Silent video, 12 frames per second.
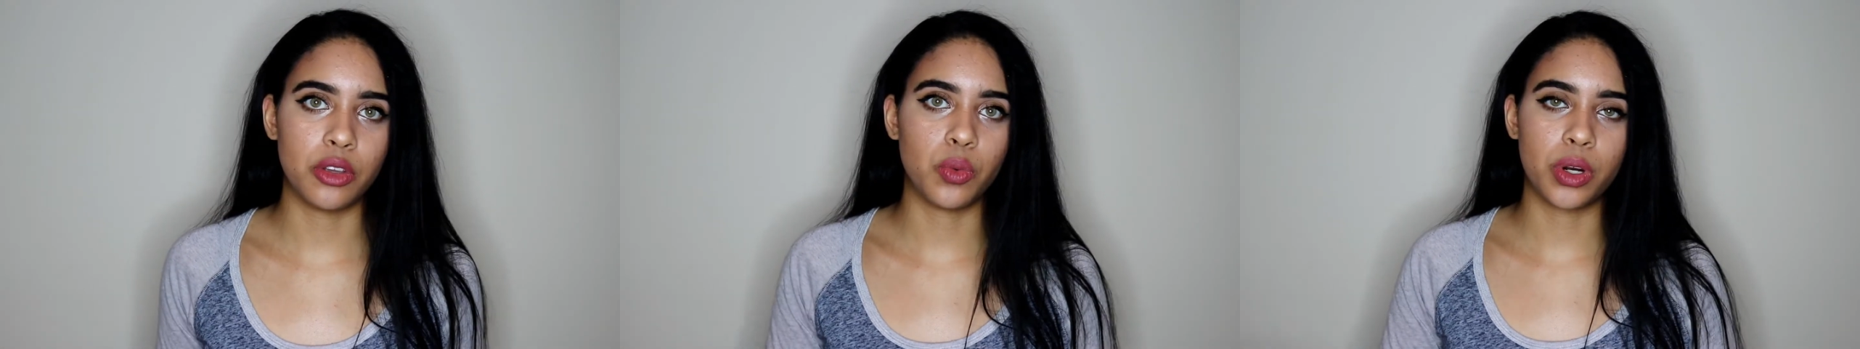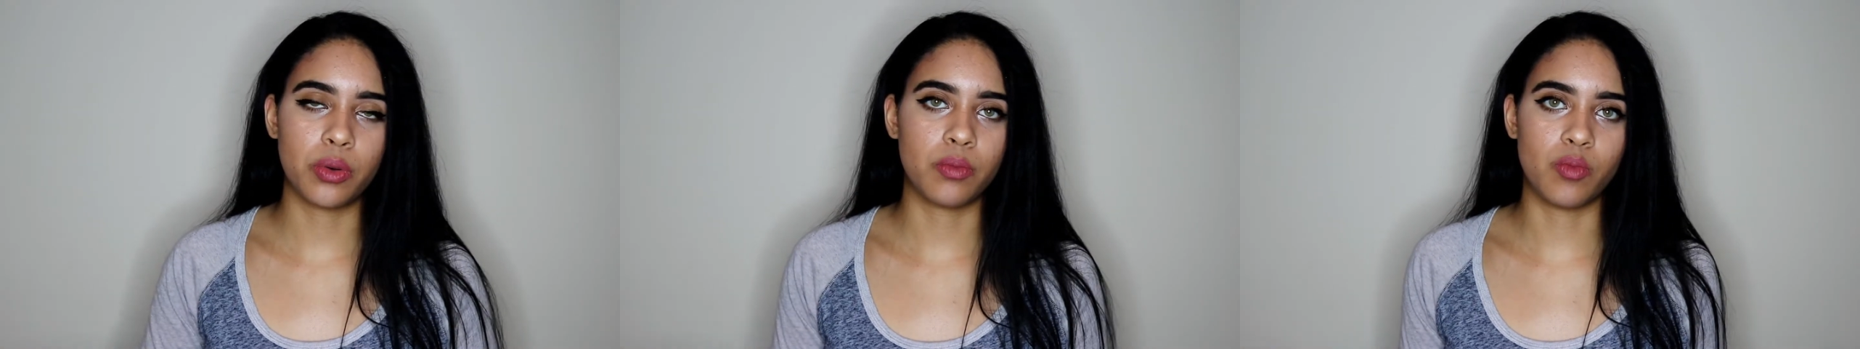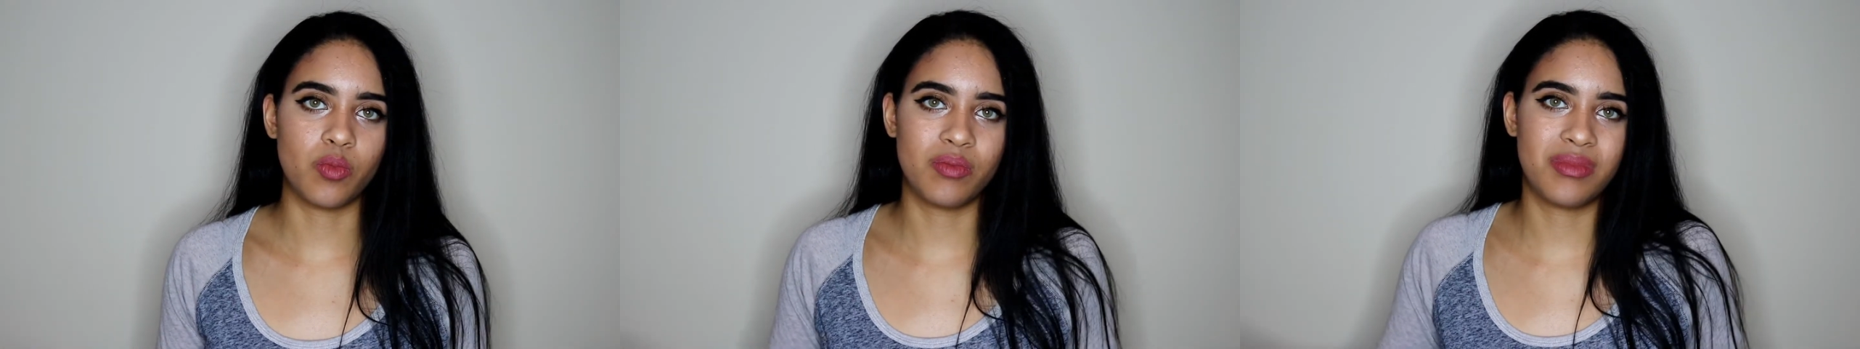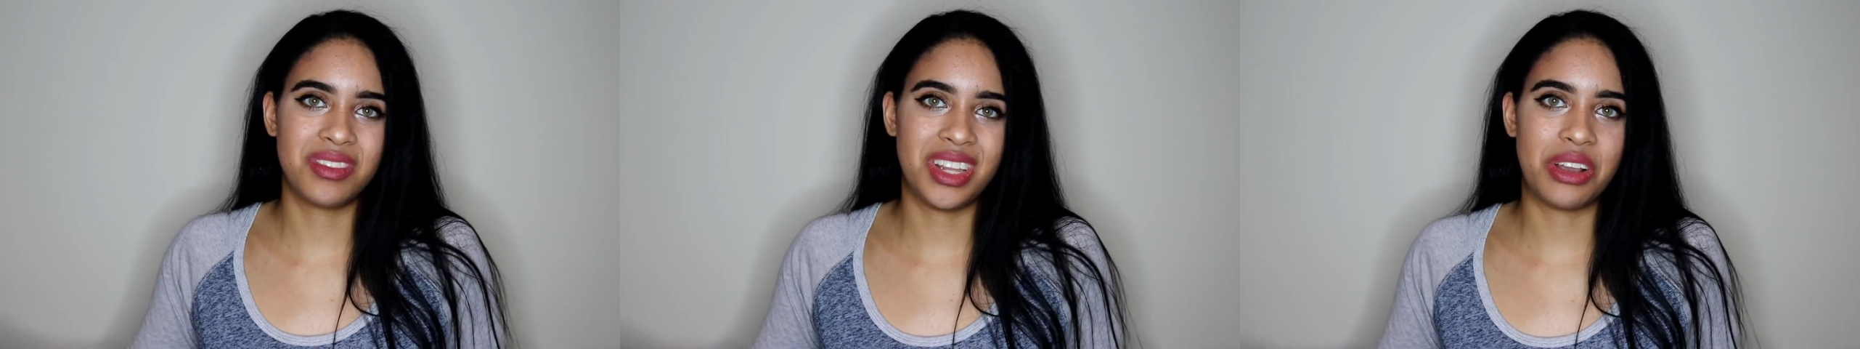You wouldn't,
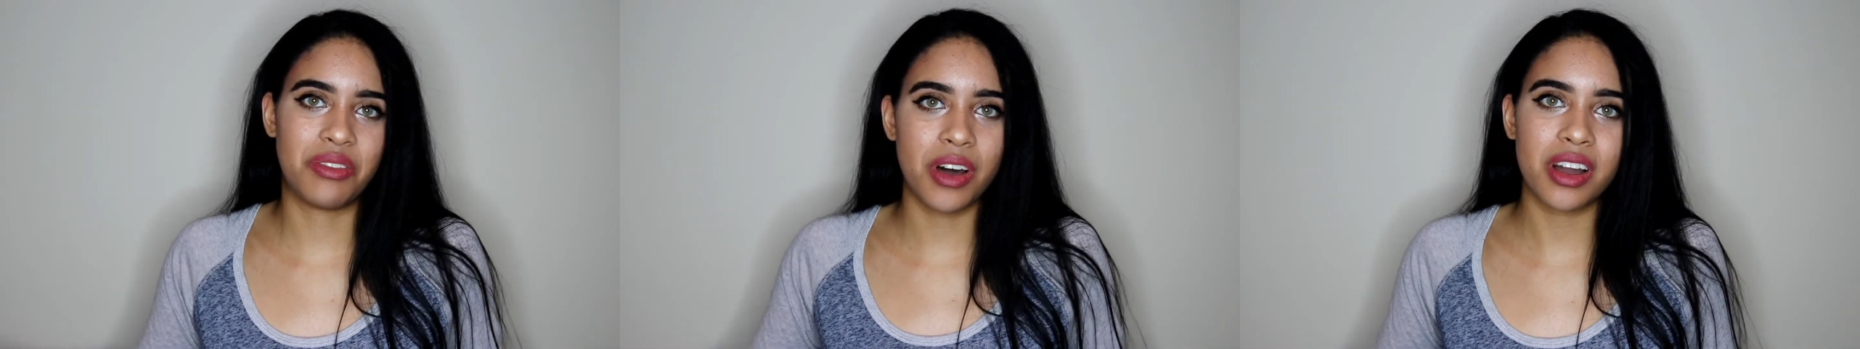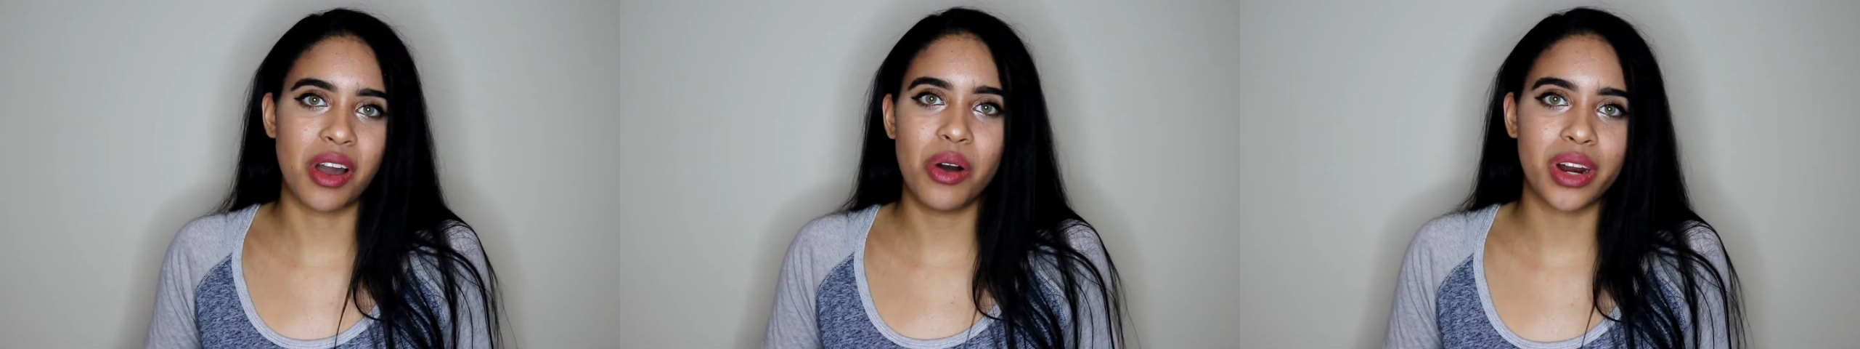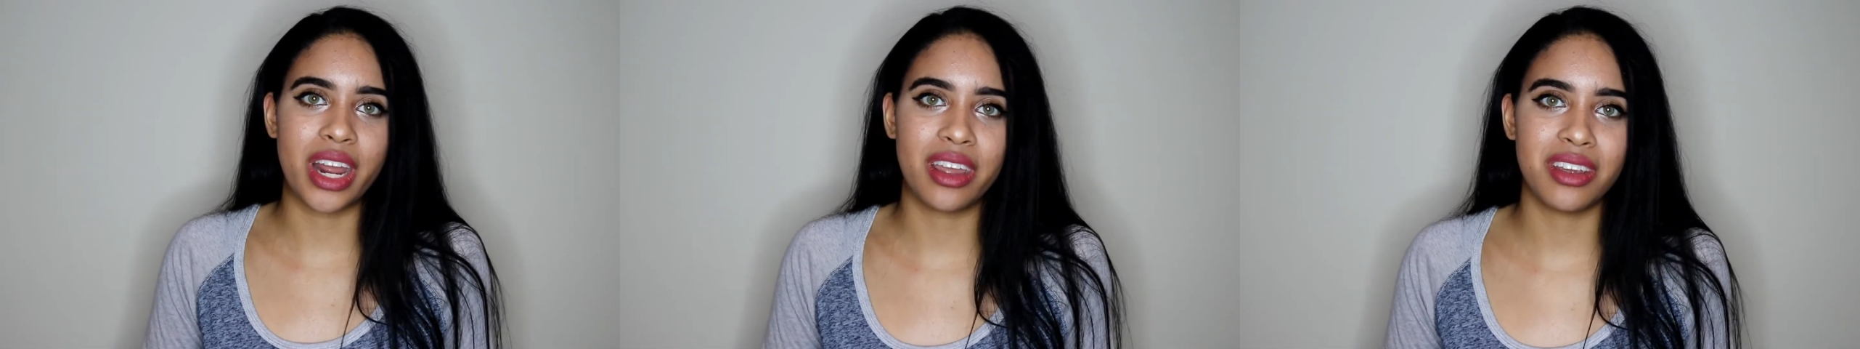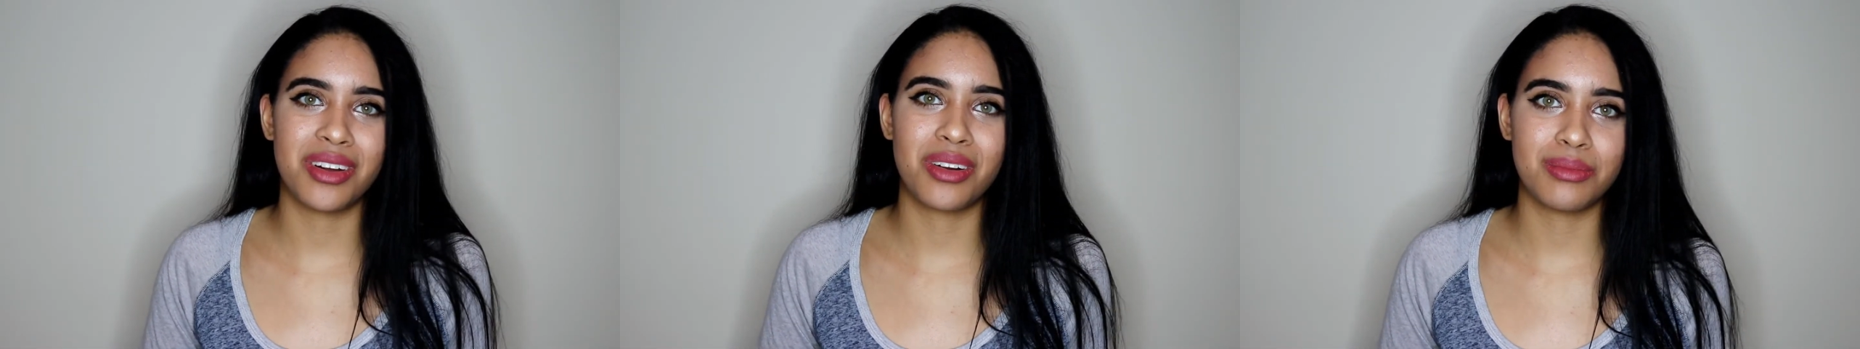like, fuck
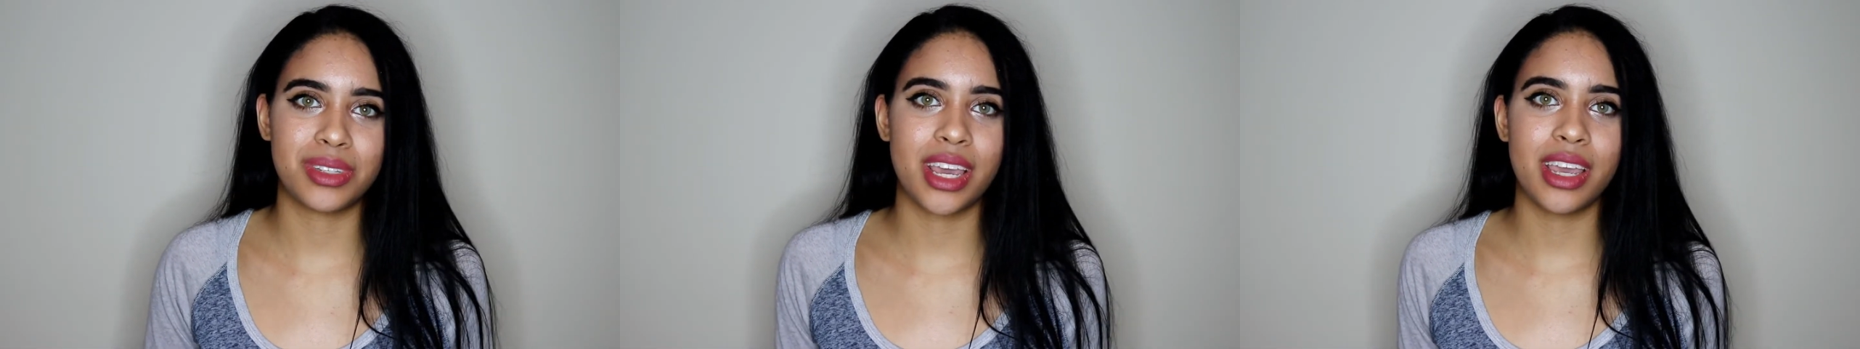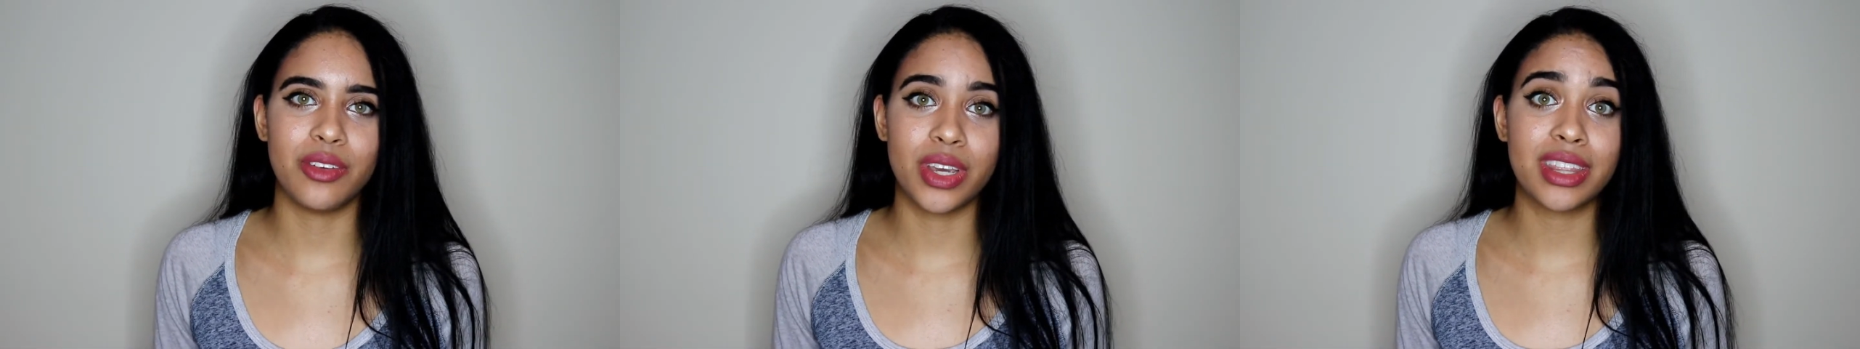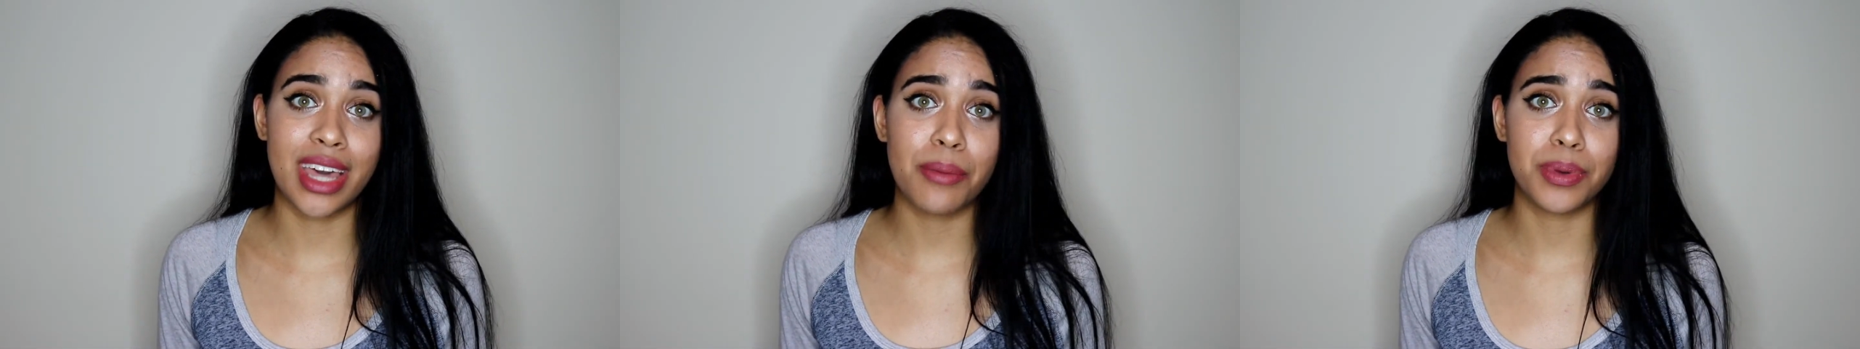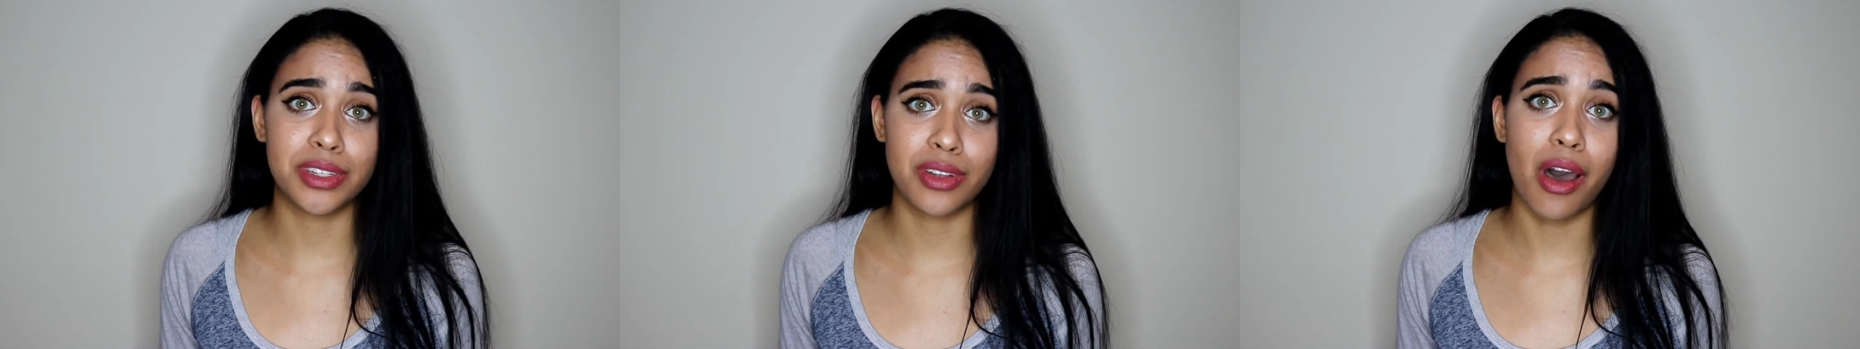coding, you know what I'm saying? You get
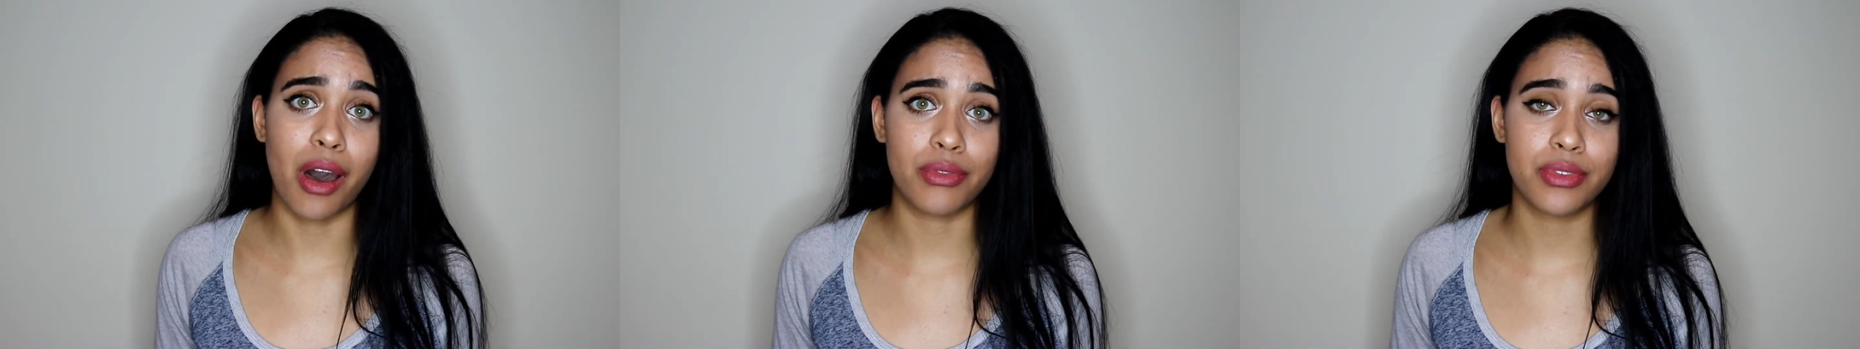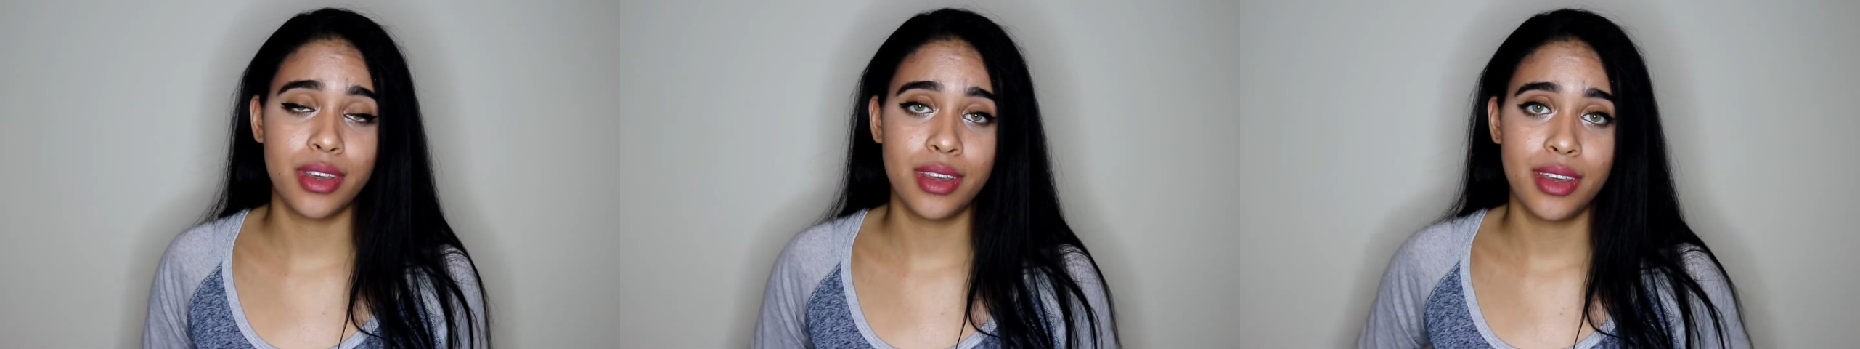that pissed off.